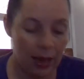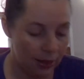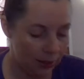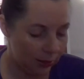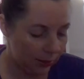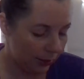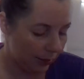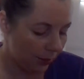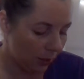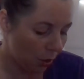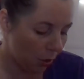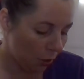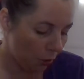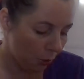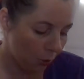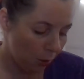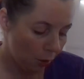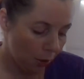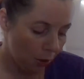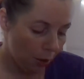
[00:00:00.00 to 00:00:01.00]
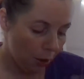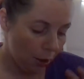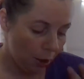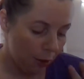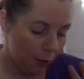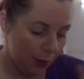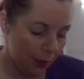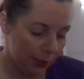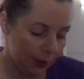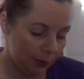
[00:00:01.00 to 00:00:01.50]
So
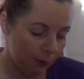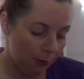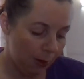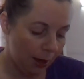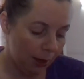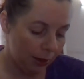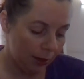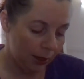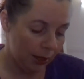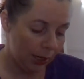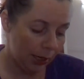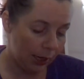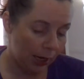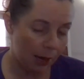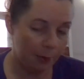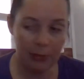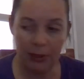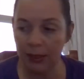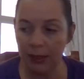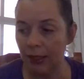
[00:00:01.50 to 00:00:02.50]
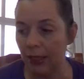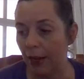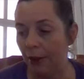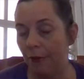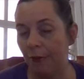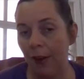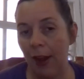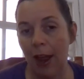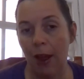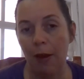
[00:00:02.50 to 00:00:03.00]
this one, Here Comes the
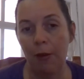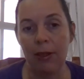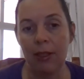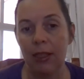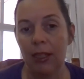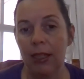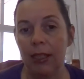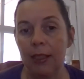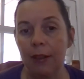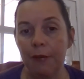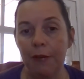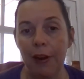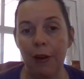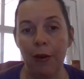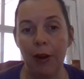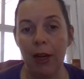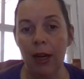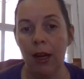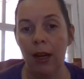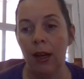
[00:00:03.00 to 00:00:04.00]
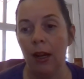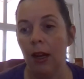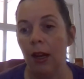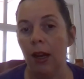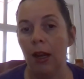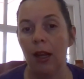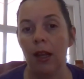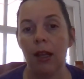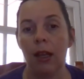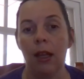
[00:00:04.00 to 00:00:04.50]
Sunflowers, is a very
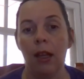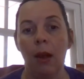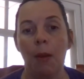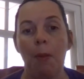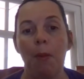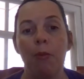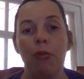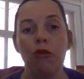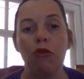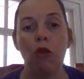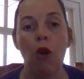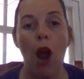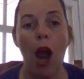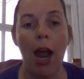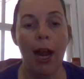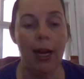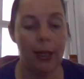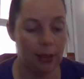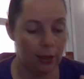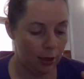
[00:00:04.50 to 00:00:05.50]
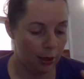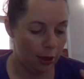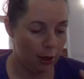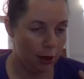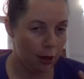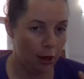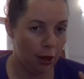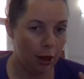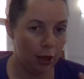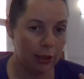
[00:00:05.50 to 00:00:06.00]
bright,
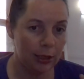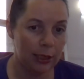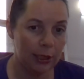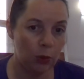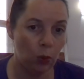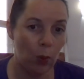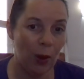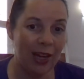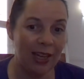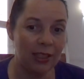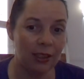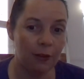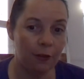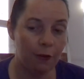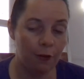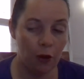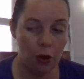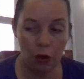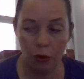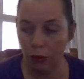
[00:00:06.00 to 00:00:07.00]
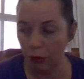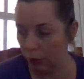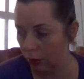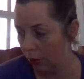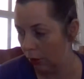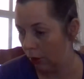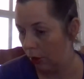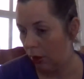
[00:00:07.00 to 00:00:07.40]
sweet floral.